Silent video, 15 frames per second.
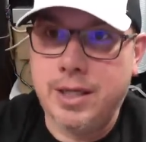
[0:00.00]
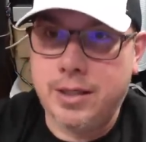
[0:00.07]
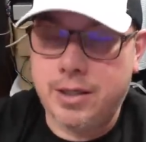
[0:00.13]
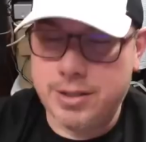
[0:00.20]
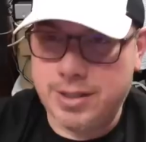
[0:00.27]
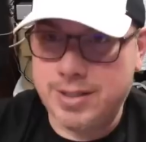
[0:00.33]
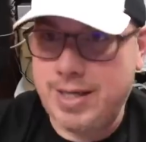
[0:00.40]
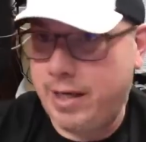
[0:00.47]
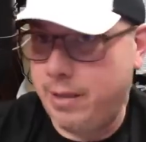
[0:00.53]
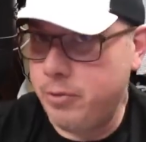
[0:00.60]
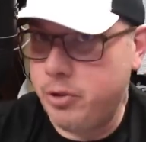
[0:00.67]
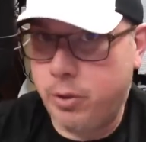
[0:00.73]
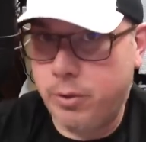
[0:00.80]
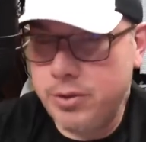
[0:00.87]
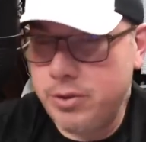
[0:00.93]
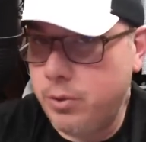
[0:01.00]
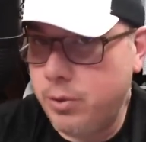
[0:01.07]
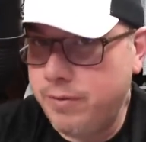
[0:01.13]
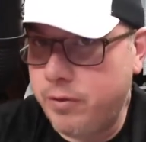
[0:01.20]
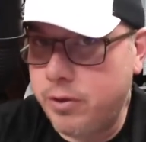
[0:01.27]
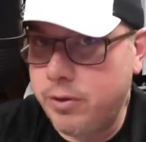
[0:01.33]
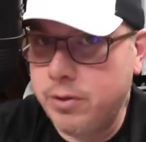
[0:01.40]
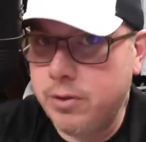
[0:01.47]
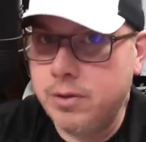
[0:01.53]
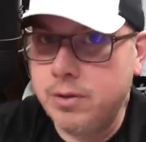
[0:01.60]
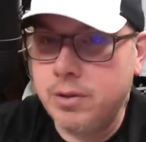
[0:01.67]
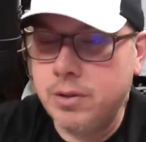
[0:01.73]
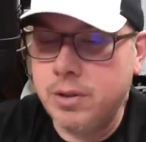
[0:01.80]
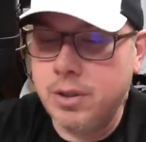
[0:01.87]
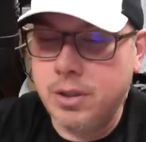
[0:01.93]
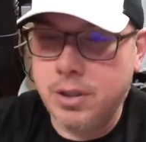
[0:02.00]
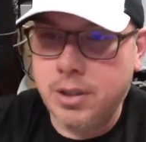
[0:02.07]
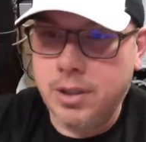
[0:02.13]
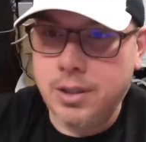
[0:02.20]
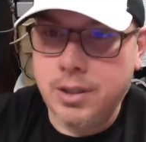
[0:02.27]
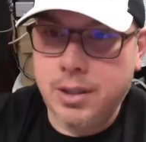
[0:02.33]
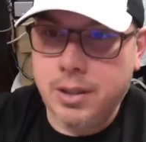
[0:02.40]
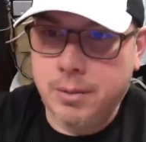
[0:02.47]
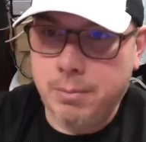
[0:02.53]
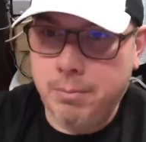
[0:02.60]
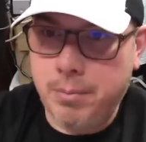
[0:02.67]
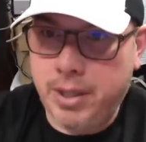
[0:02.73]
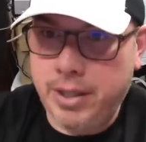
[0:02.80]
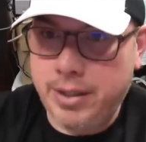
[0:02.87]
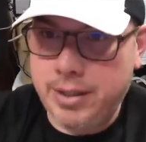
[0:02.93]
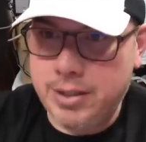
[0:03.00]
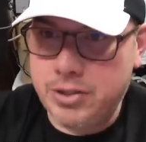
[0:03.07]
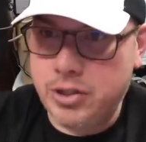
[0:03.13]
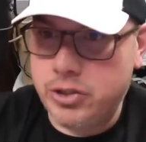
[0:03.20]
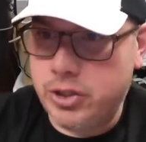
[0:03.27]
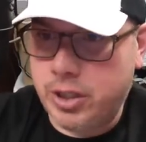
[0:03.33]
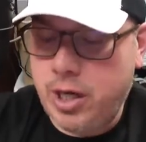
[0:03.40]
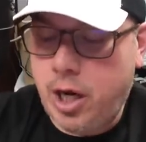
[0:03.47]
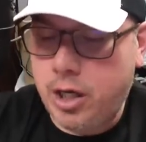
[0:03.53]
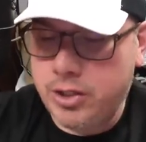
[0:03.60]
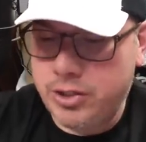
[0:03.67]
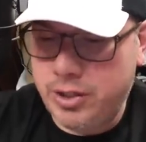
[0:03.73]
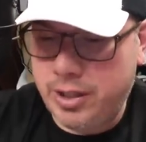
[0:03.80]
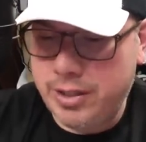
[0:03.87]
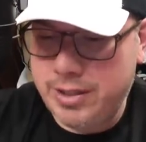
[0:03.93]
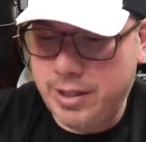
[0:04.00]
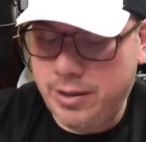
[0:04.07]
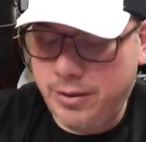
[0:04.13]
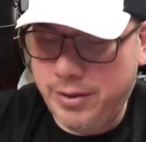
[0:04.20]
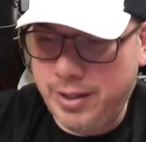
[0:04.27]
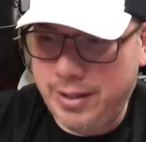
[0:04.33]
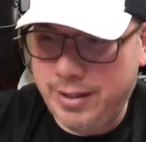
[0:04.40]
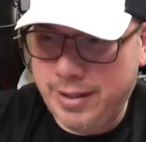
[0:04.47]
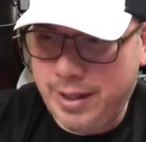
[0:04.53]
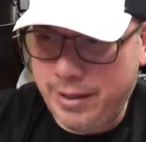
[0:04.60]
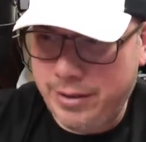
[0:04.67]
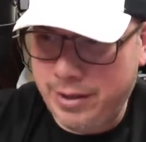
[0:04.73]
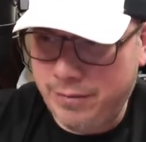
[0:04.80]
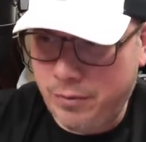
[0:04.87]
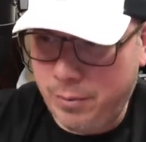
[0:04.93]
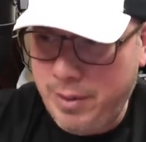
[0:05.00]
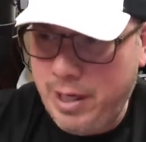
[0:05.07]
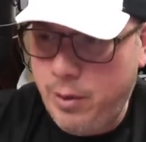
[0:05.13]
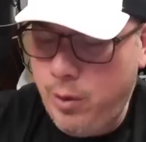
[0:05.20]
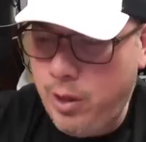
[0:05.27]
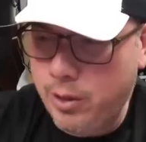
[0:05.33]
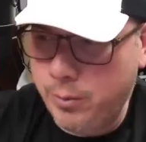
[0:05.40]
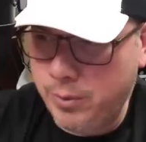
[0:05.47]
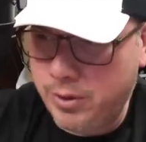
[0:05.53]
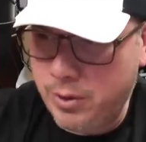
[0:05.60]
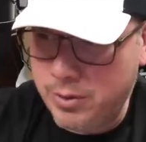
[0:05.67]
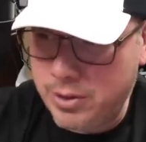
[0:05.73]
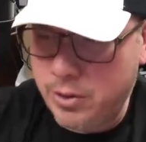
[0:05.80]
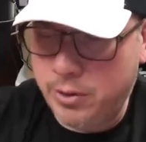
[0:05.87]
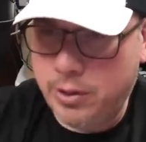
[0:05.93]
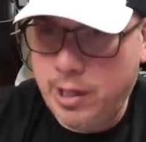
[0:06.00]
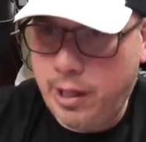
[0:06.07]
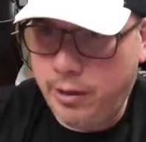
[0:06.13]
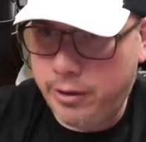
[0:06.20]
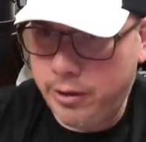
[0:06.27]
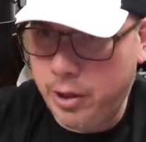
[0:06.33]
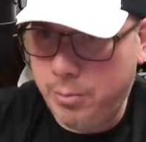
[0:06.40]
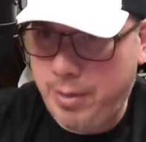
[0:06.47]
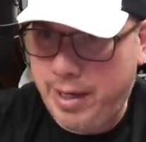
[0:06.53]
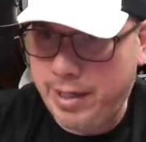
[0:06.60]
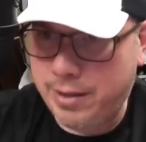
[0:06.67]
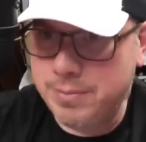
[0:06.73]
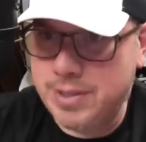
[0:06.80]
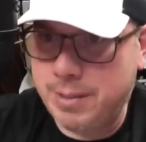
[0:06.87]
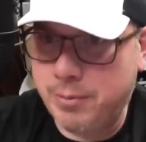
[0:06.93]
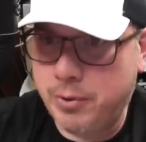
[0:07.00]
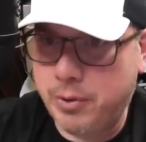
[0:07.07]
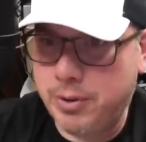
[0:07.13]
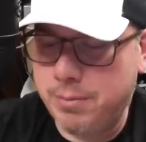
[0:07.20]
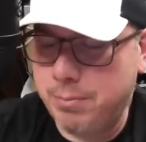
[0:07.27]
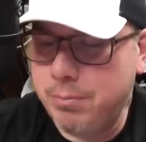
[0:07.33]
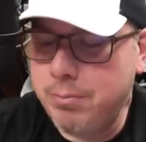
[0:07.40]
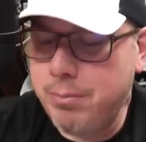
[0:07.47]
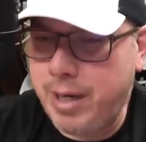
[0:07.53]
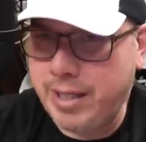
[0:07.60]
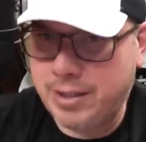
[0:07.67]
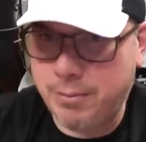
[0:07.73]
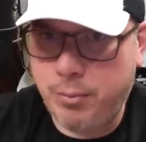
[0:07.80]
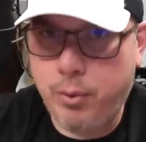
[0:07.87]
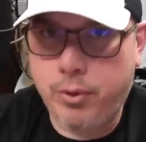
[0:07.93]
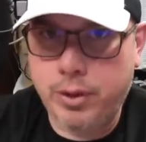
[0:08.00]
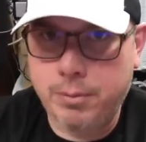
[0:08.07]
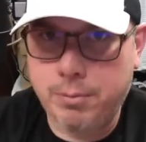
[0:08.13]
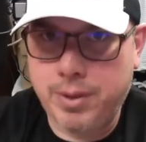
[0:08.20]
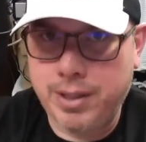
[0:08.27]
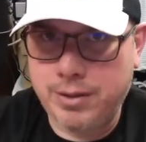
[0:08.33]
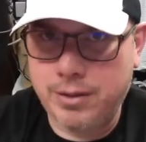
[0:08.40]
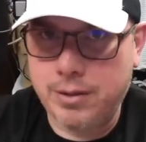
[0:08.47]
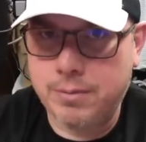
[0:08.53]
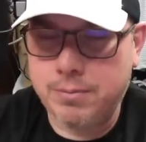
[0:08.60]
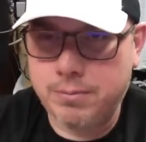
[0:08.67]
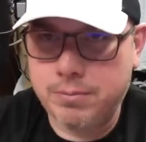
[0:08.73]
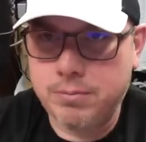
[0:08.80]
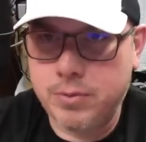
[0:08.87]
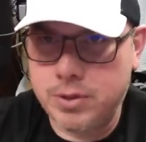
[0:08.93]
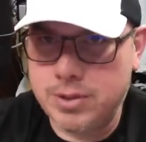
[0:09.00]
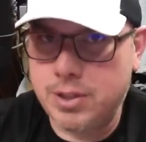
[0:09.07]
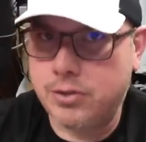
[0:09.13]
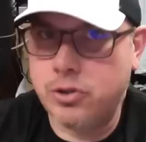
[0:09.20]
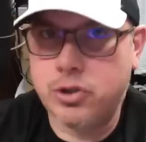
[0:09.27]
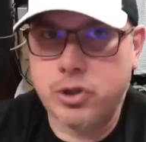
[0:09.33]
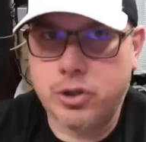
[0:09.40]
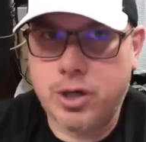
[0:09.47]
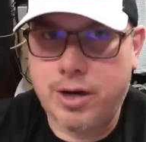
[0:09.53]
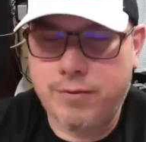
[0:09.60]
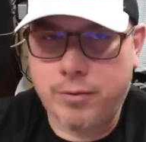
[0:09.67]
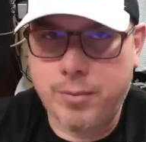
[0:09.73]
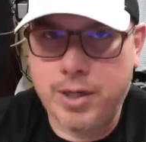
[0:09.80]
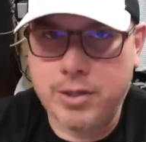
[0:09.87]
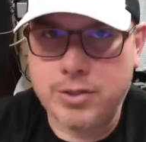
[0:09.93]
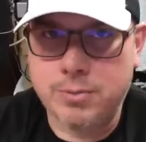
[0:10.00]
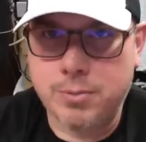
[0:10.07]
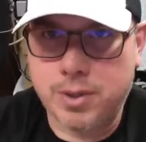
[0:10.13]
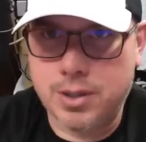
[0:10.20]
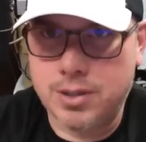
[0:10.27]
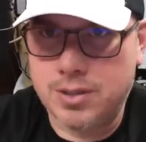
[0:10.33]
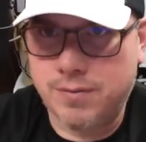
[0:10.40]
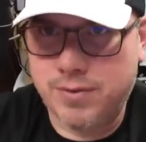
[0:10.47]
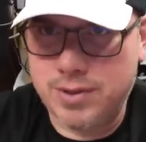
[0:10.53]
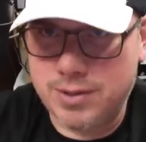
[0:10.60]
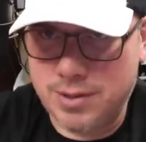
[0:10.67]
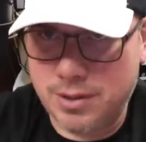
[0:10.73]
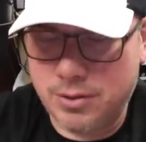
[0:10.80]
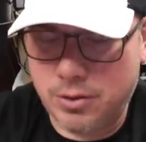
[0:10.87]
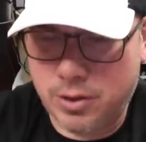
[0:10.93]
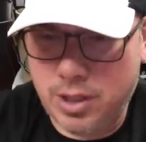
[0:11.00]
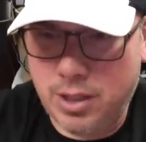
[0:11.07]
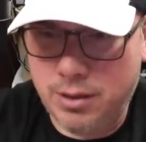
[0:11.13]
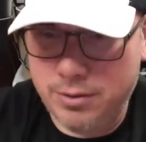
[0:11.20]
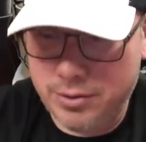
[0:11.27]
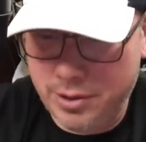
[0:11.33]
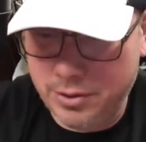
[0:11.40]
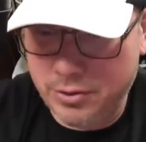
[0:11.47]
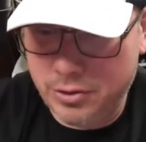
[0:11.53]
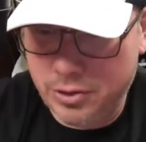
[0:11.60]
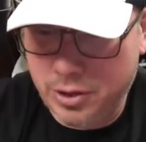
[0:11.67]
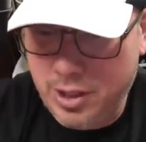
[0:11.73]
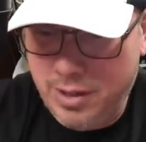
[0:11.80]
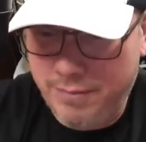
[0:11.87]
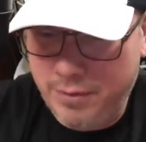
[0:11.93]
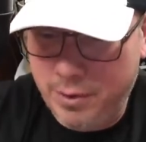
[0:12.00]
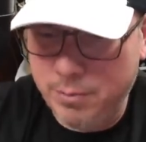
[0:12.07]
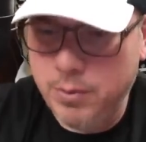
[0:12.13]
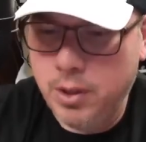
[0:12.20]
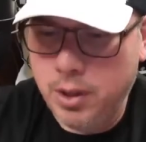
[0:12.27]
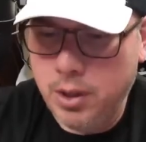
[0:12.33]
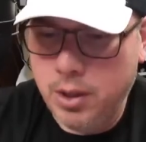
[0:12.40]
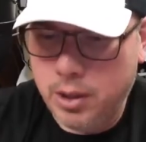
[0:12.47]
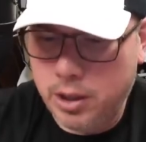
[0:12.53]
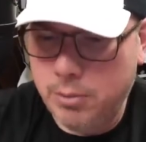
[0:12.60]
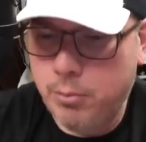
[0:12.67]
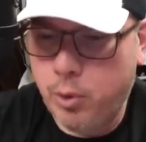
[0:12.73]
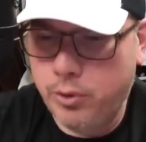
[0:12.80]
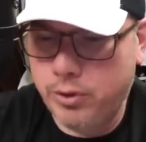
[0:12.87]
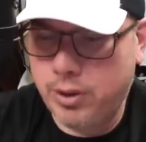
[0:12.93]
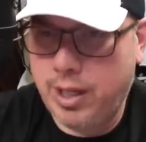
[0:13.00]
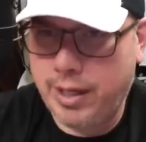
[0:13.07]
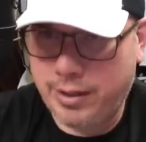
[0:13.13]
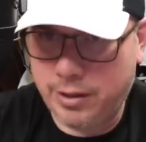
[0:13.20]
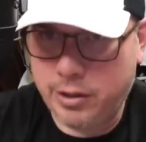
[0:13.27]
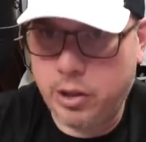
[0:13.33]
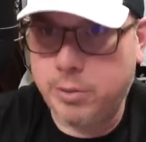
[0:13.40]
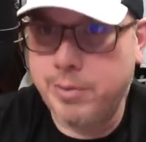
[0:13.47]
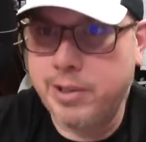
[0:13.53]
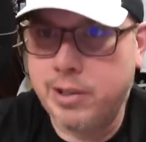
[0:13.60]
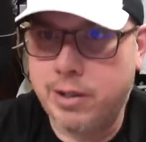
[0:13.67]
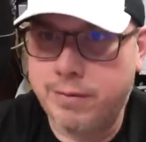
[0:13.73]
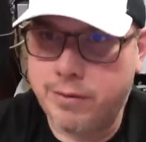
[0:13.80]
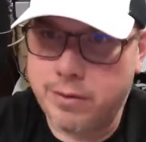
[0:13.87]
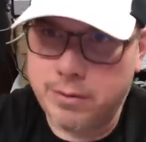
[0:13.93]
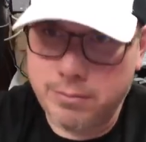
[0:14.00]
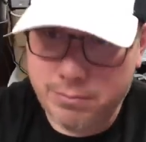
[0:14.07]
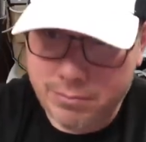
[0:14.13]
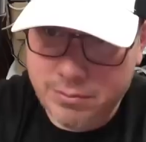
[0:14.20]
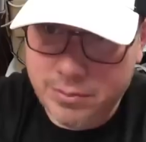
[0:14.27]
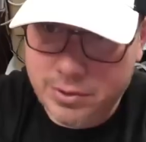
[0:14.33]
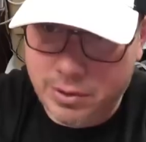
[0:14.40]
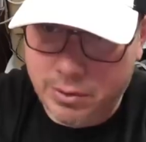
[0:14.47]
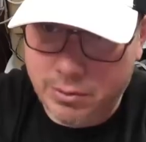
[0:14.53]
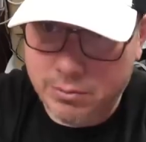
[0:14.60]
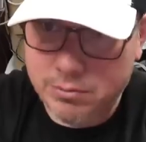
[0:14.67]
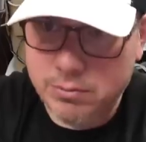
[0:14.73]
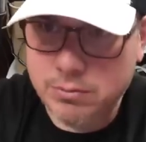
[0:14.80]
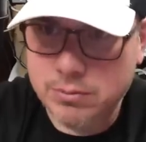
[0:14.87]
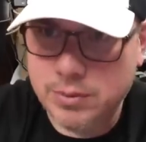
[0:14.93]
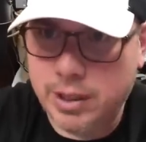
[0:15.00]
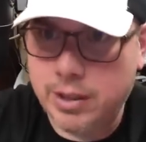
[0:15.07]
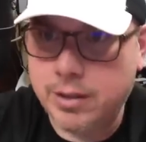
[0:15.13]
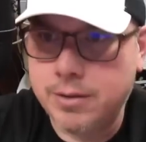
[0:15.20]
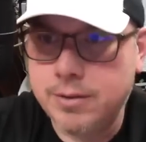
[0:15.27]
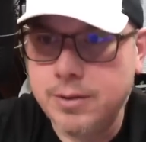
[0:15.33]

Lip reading: Because this item showed as delivered. But it's just a cautionary tale that I think from now on, with those $100 and up items, I'm going to bite the bullet and pay the signature confirmation, because if it's signature confirm, you're more than likely going to be covered. So yeah,